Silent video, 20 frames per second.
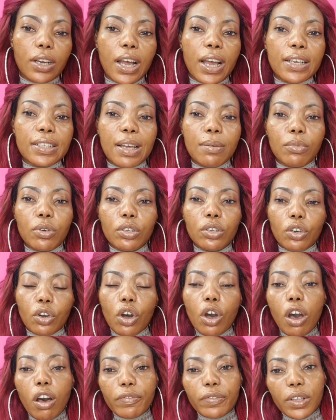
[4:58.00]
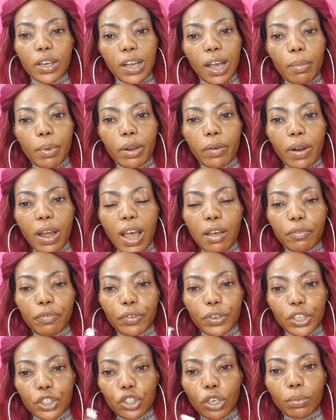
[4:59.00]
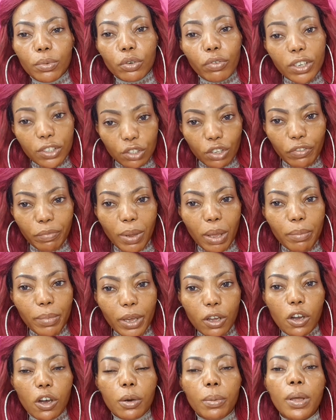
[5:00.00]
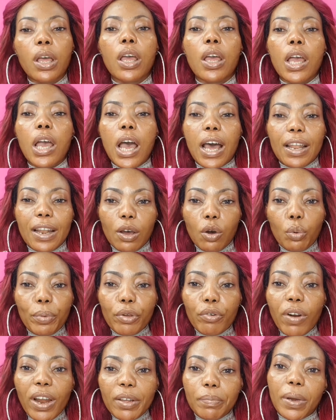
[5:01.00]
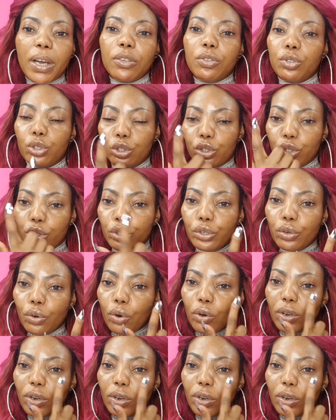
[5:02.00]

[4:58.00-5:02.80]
So guys, I'm going to go off the camera and finish up the rest of my makeup, and I will be right back to show